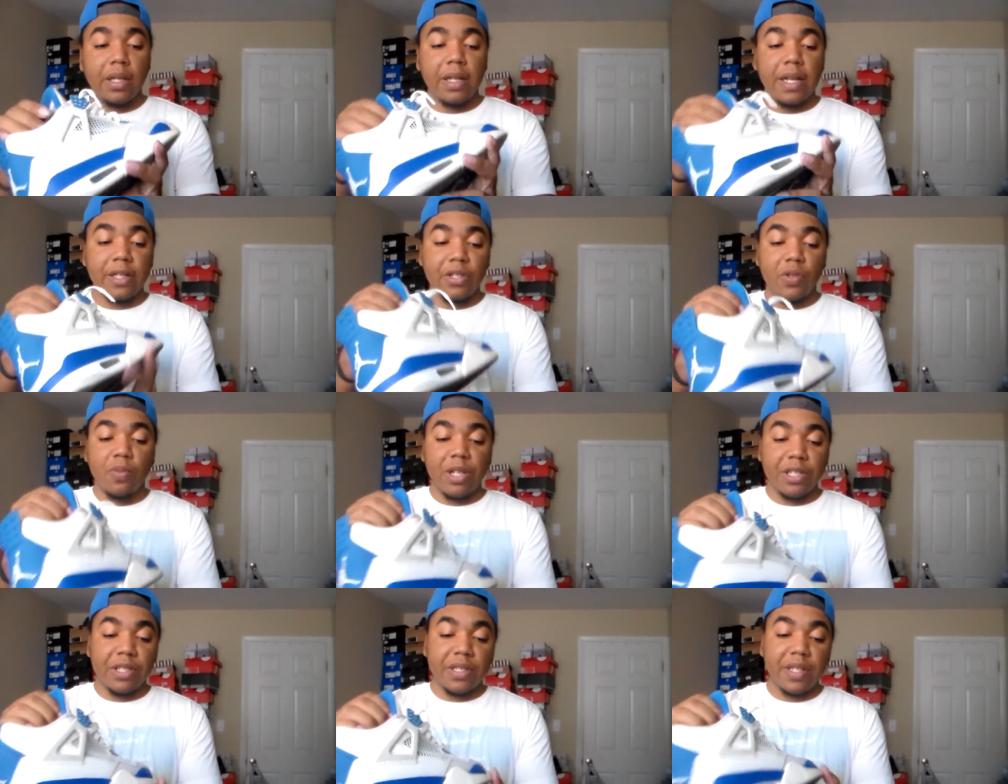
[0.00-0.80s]
not too
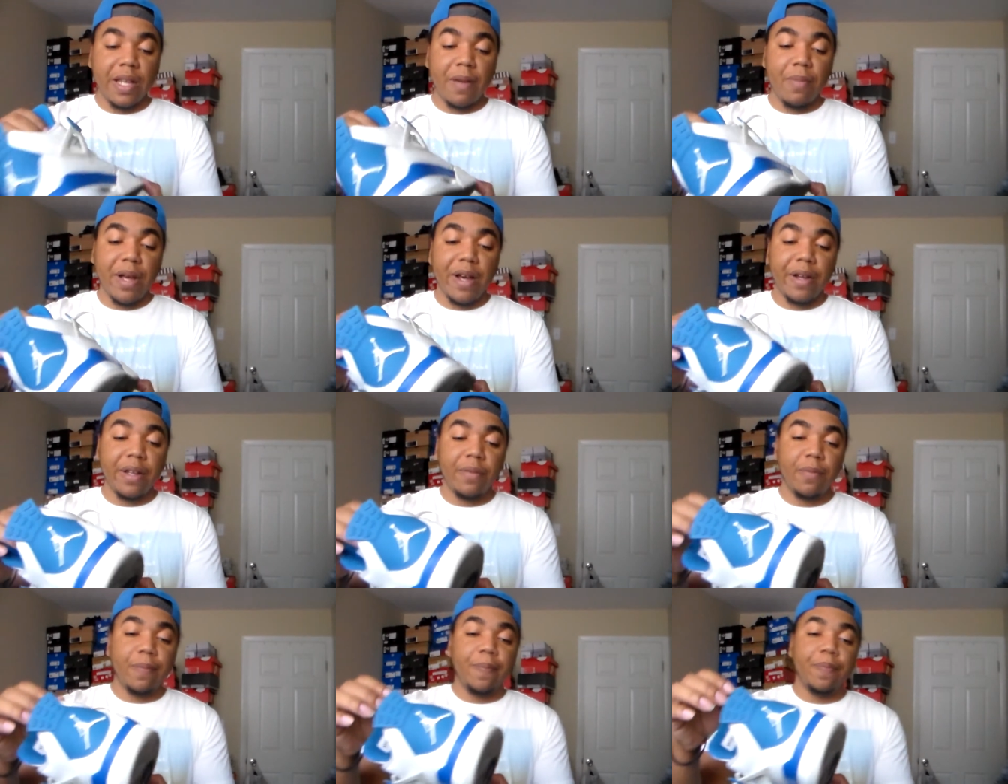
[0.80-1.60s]
much to say about
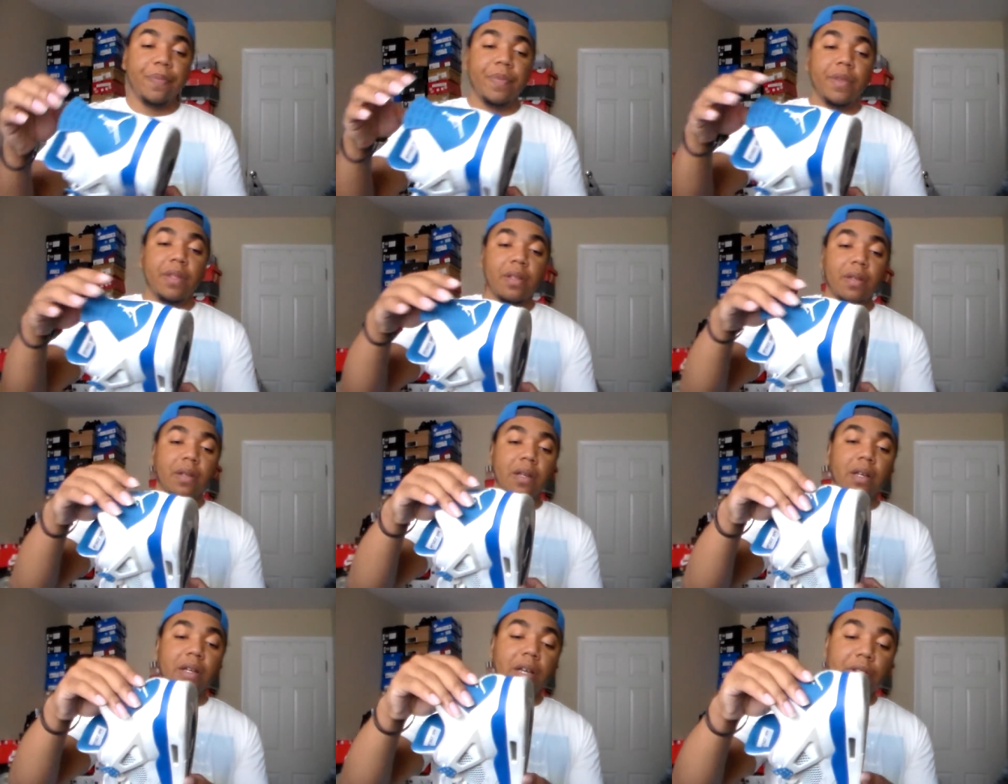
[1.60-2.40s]
it
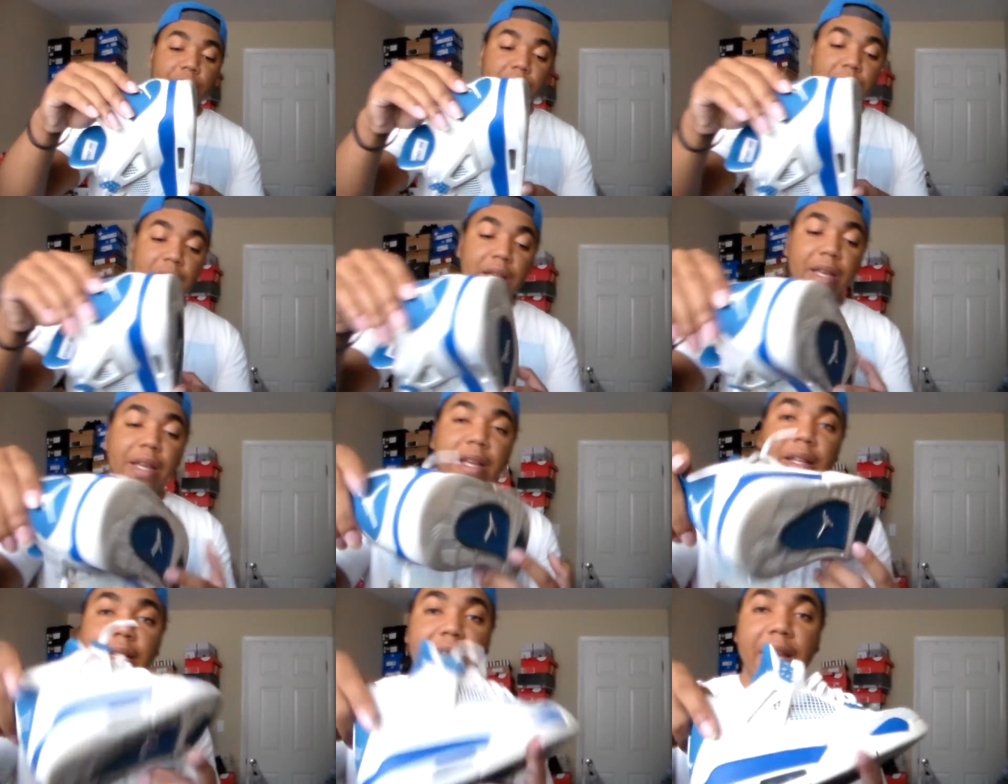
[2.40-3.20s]
other
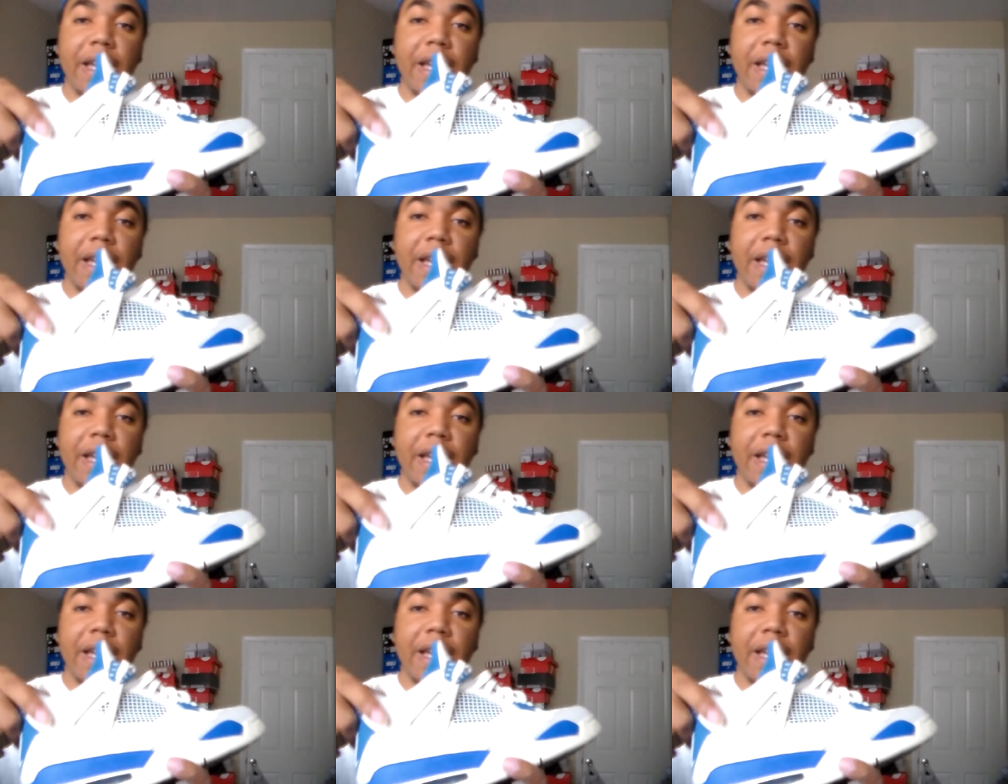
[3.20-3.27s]
than